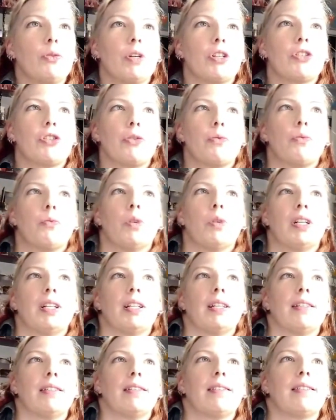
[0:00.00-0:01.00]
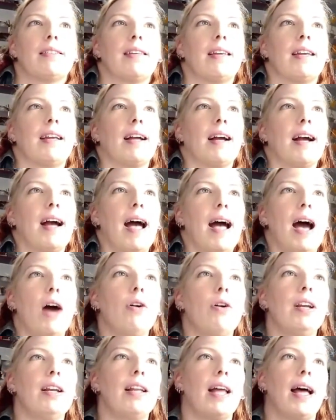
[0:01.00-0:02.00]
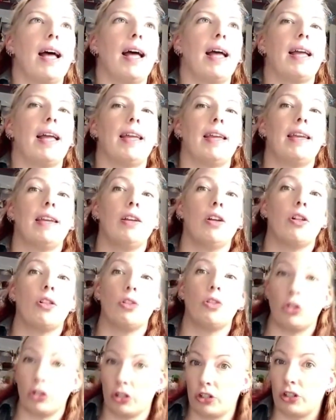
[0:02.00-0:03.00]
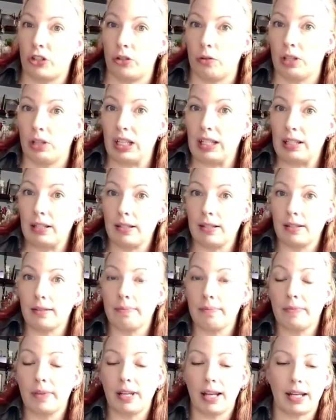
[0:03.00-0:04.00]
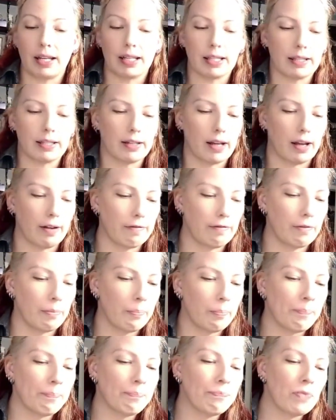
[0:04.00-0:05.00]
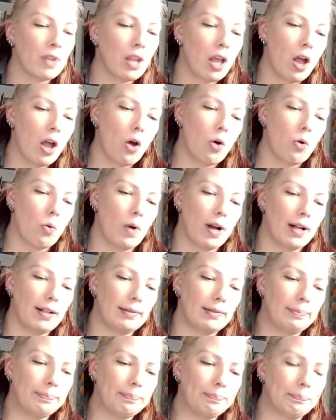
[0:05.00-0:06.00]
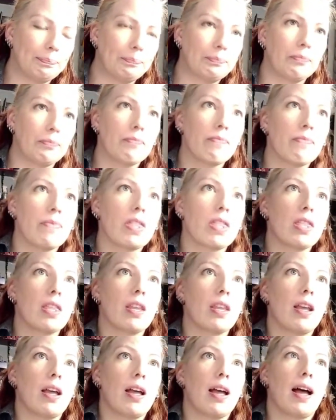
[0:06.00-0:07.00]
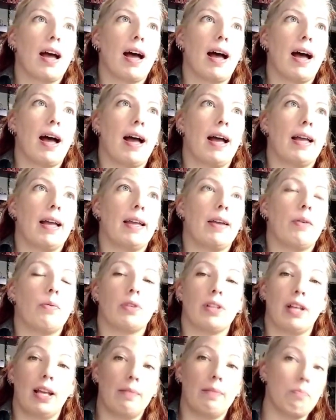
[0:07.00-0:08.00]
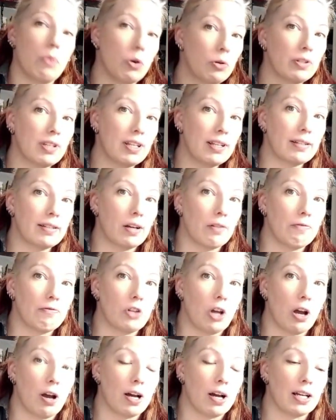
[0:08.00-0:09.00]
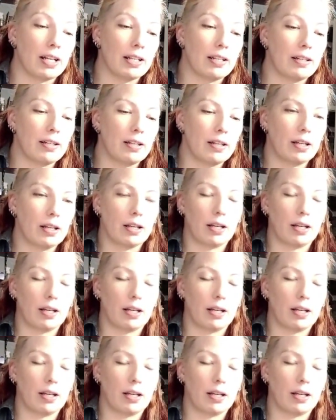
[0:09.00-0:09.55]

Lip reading: question was, how did I learn to do this kind of stuff? Well, I am mostly self-taught.